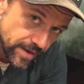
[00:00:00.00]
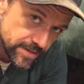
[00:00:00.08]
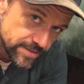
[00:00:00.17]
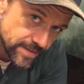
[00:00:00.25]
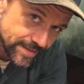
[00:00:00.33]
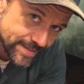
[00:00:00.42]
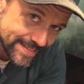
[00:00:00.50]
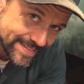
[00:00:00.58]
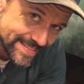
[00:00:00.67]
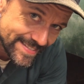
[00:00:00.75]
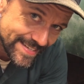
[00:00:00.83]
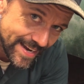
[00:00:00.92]
axle on the
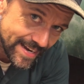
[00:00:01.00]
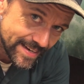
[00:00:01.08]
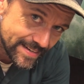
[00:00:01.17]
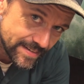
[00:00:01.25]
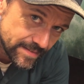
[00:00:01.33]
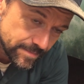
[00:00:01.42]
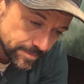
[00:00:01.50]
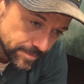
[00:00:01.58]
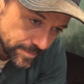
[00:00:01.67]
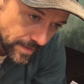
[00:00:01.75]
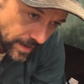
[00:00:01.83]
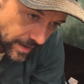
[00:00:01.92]
inside
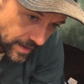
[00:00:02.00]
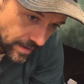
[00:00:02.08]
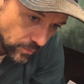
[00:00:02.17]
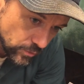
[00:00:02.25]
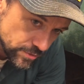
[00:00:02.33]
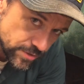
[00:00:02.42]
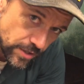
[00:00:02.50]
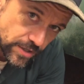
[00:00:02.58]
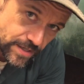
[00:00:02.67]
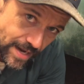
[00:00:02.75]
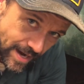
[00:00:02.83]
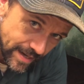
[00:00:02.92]
uh, will start
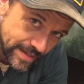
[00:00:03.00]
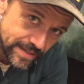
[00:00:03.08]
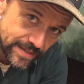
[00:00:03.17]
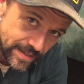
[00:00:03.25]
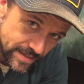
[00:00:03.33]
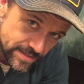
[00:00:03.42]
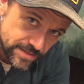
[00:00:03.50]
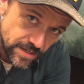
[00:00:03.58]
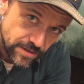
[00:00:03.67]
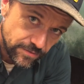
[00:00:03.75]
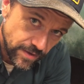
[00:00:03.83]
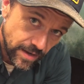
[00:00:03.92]
knocking against
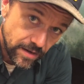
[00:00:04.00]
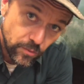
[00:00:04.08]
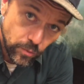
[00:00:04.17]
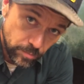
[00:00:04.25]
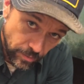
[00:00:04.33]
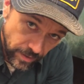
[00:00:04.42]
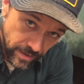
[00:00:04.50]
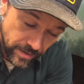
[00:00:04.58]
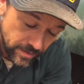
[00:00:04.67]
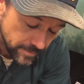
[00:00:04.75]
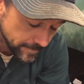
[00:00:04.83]
stuff and it will break.